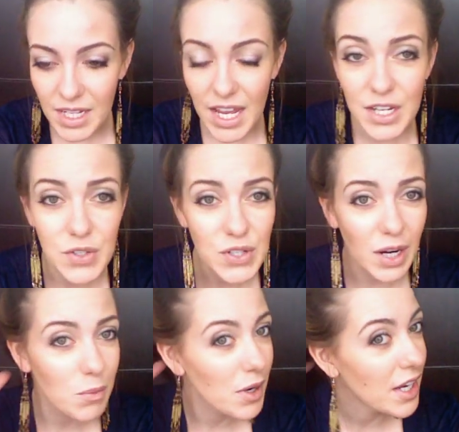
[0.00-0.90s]
And you
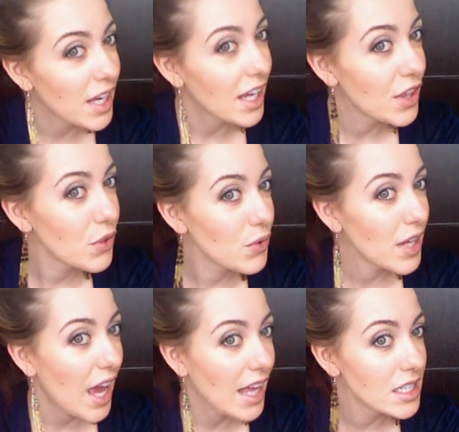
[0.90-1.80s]
start working it through
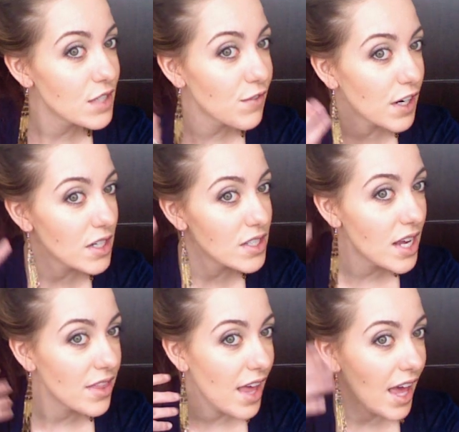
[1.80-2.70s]
the ends first,
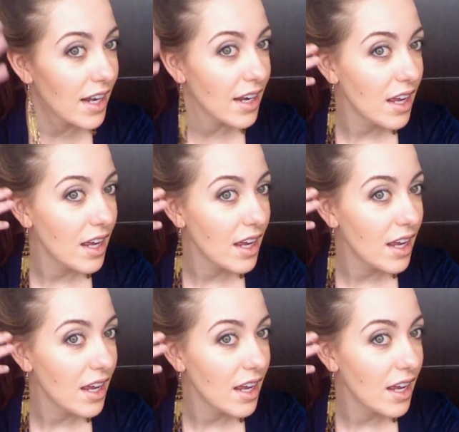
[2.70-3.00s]
and then